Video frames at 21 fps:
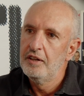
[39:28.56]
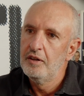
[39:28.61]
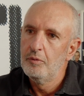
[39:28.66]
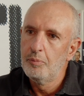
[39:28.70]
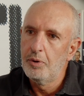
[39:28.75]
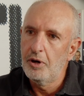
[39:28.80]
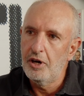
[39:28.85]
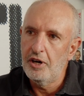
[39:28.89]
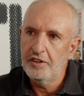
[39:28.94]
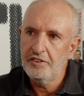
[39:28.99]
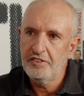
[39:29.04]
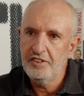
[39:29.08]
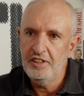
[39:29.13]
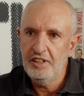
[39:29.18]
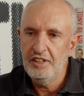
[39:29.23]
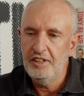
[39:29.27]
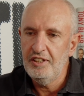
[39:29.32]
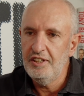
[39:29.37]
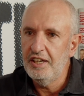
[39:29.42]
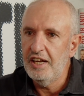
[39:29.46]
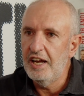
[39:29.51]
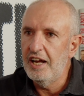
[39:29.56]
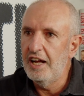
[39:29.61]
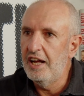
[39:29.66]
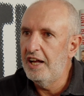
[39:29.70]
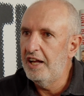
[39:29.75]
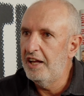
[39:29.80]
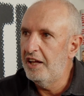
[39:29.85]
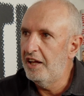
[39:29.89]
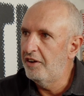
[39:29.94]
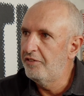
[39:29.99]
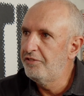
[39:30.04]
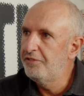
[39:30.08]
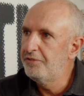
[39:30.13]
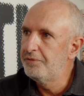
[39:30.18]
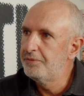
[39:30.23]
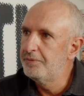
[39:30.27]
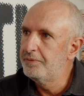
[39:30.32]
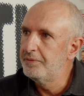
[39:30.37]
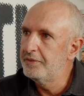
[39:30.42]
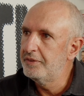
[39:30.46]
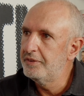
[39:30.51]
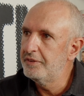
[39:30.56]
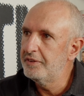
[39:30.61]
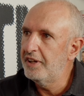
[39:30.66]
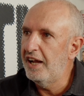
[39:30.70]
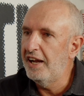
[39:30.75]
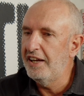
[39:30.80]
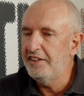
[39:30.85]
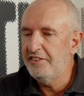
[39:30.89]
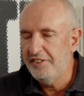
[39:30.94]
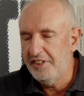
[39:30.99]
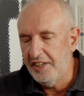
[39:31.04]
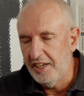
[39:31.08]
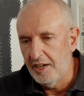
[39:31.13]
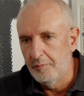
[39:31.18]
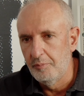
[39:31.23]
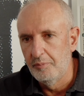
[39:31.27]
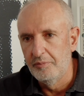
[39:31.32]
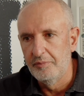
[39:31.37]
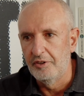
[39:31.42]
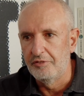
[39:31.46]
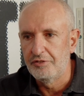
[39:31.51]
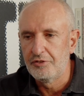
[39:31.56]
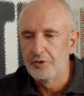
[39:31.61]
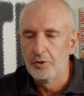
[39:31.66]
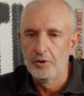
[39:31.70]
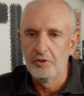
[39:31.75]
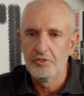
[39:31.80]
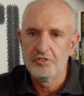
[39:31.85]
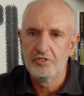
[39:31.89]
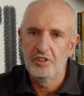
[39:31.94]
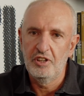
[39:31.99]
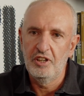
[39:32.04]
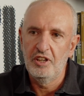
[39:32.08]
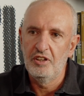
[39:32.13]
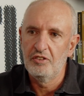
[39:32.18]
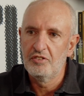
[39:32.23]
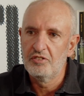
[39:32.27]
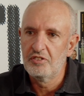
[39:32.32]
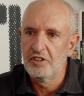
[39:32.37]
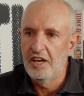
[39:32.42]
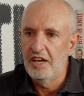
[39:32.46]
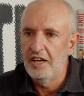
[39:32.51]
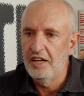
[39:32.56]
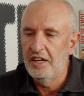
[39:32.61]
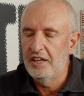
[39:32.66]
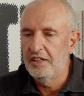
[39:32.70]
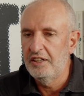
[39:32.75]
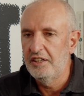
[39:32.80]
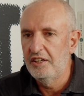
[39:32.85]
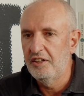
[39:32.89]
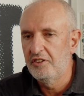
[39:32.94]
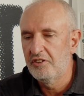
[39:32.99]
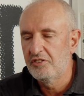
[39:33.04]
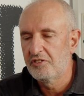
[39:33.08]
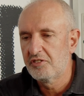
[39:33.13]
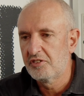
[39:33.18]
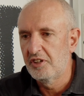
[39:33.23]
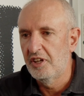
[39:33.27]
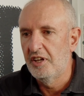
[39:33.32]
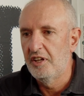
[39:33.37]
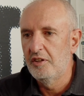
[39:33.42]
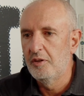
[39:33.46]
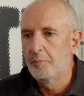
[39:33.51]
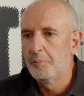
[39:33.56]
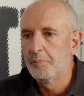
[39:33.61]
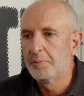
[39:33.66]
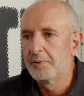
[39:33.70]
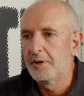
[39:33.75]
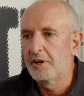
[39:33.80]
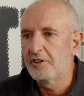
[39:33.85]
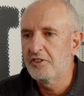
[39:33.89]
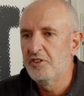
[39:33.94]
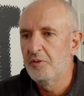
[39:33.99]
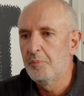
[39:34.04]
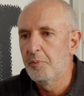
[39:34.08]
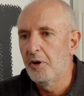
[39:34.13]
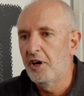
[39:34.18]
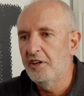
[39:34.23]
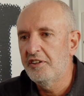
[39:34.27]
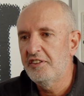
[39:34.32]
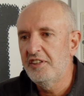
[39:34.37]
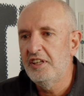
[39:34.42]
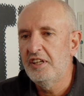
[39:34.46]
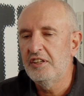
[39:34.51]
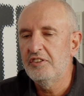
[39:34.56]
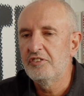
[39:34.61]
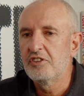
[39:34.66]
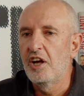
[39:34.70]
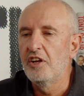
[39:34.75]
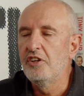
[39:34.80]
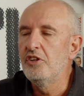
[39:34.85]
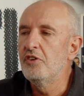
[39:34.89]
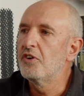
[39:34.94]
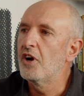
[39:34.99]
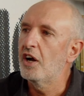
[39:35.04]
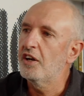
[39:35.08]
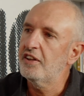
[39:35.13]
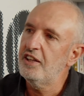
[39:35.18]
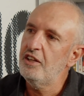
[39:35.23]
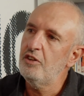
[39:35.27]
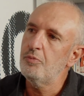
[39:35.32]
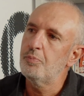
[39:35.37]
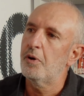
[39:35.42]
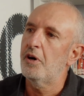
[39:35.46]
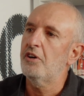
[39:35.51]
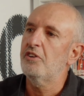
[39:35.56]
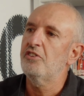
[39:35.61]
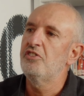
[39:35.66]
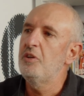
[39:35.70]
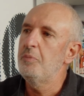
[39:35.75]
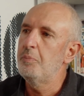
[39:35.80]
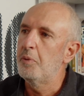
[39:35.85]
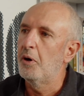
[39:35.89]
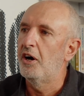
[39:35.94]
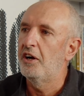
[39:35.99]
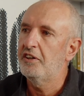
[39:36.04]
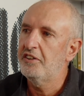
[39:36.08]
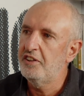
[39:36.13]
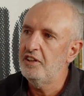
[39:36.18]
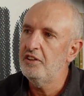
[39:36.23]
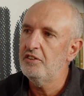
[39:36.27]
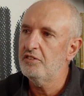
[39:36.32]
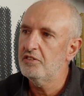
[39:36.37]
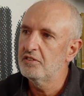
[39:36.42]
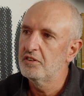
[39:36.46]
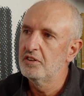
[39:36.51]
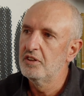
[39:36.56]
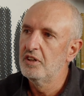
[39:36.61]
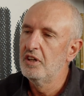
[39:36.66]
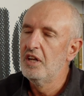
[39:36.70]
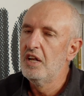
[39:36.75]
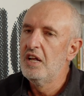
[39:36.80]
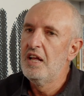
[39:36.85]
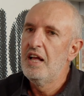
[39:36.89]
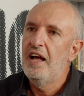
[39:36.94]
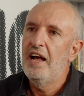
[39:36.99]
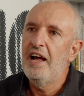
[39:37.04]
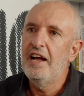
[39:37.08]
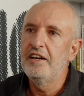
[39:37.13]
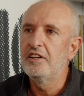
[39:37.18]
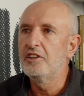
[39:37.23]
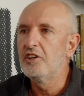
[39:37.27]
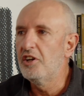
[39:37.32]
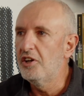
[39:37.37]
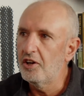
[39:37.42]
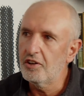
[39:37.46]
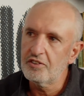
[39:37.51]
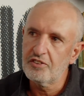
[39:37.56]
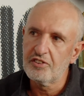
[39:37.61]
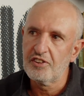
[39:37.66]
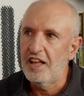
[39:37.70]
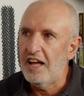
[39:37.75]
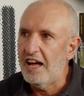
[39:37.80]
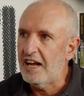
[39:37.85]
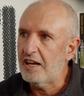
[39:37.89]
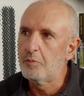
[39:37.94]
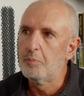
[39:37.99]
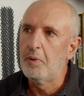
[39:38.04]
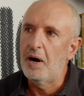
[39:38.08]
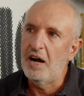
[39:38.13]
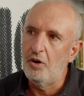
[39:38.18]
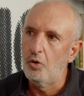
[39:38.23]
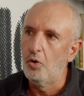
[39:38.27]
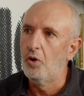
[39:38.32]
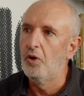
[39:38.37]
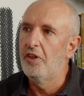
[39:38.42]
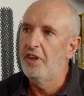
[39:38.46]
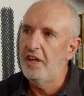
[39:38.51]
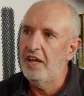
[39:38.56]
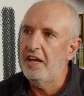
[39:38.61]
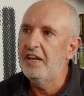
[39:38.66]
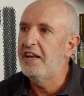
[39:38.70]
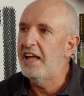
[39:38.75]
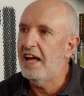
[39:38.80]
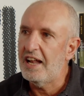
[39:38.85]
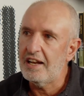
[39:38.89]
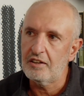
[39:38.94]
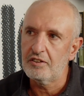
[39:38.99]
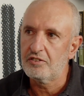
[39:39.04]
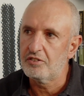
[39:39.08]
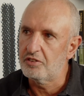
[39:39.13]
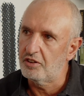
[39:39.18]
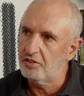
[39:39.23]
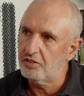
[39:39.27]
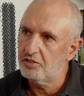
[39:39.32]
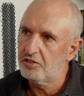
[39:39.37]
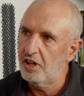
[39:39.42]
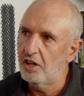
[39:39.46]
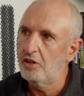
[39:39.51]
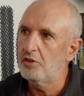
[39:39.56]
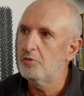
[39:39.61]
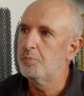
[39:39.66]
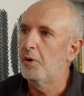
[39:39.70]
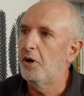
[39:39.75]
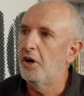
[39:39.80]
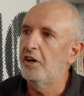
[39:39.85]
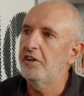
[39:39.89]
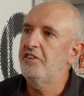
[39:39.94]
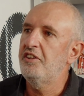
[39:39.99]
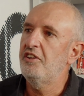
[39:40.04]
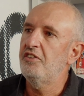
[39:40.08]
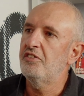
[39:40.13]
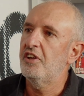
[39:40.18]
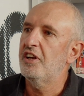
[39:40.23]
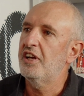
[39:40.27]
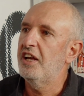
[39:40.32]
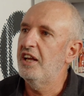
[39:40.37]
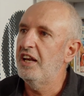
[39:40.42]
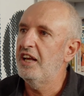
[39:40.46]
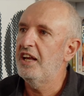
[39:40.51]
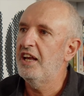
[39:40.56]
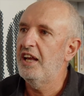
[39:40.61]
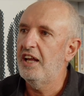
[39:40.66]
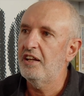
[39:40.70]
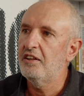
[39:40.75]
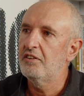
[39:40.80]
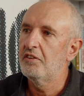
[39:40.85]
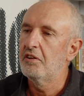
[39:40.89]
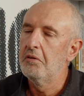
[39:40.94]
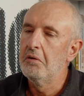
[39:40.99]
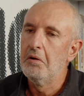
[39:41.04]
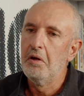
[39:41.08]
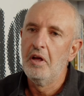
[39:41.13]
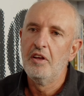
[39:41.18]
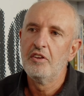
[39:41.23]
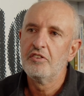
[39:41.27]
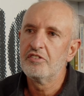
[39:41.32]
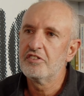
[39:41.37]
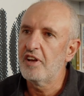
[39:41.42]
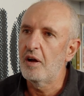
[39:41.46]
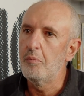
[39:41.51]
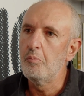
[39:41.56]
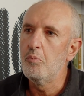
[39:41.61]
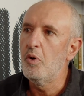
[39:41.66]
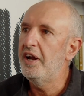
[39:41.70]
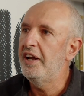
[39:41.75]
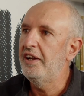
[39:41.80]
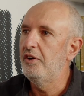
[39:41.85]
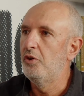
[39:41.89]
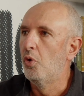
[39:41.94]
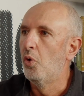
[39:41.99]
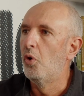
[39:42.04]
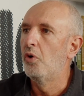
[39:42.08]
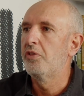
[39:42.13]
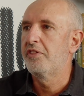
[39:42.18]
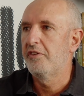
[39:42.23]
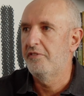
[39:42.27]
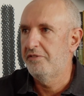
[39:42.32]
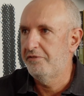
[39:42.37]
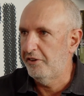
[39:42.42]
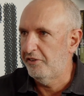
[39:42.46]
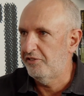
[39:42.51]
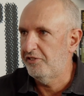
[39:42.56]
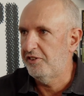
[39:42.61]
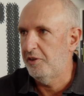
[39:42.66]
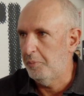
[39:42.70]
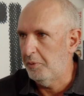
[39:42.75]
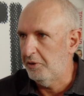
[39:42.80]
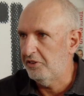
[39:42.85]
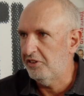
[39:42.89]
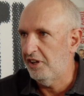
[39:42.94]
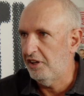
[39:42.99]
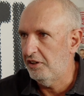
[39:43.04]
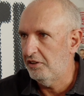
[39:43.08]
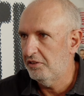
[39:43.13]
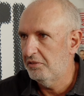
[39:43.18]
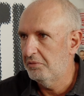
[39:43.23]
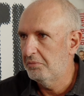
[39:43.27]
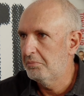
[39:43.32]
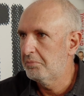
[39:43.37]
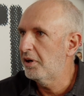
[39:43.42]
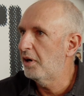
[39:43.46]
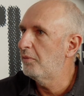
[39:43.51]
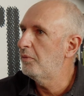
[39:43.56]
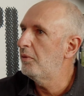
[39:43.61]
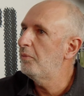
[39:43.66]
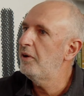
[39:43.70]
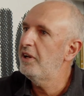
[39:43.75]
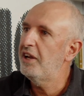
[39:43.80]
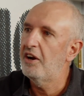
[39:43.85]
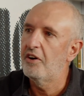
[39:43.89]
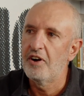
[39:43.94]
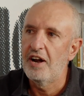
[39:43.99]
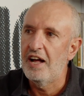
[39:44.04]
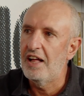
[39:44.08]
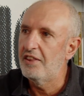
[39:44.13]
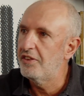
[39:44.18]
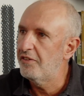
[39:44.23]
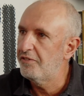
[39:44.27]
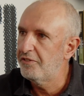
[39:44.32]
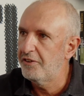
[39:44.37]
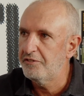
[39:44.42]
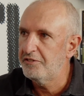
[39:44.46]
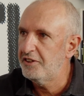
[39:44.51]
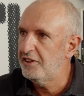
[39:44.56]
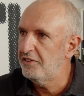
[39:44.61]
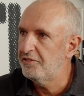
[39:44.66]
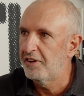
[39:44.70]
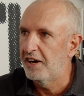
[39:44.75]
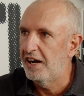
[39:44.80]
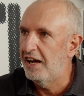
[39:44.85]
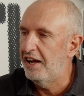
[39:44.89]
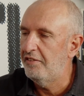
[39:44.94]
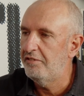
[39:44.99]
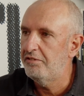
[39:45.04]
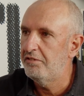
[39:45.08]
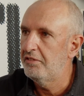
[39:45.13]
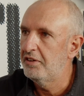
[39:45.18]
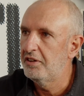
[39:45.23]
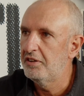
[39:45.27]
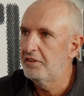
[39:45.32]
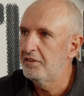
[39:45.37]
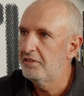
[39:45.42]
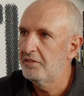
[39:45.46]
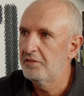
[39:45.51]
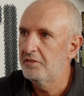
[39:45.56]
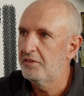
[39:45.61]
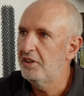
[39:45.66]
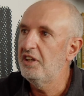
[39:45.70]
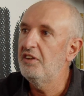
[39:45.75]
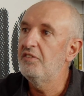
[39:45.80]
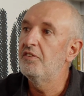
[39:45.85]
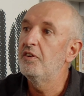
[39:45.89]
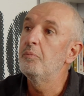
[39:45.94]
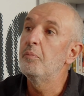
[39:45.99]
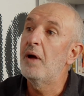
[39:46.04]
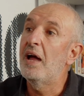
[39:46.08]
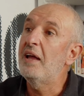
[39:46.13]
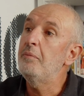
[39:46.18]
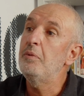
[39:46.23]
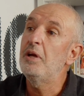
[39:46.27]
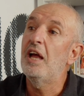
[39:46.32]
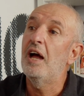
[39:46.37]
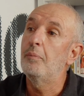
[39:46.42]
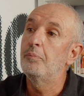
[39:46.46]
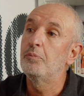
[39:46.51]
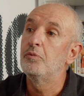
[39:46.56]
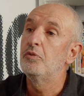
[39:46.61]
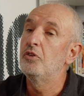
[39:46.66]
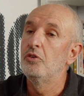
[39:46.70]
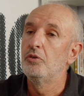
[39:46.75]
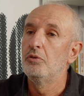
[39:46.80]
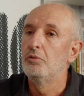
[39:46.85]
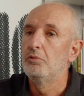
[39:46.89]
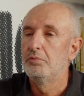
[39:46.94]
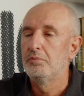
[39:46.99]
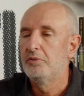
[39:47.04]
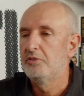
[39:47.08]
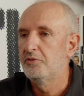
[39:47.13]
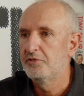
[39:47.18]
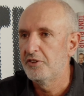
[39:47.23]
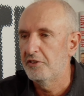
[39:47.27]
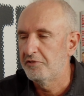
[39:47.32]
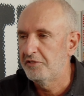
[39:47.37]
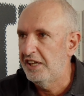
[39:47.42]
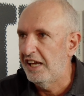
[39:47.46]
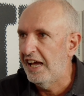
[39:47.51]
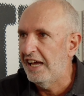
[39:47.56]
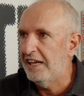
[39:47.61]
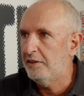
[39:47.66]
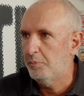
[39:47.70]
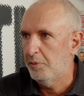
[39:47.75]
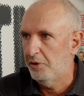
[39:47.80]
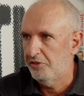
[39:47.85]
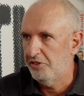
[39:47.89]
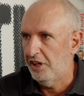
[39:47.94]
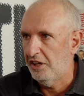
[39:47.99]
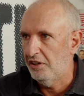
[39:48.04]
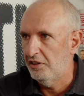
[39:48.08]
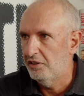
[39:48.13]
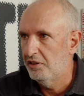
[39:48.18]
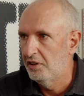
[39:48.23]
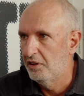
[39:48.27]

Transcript: Party, uh, ATM. ATM, of course, is uh, is uh, the proxy party. So you've got these proxy parties, and it looks like by all the analysis, those parties are going to get somewhere north of fifty percent, probably around the fifty-five, even maybe up to fifty-eight percent.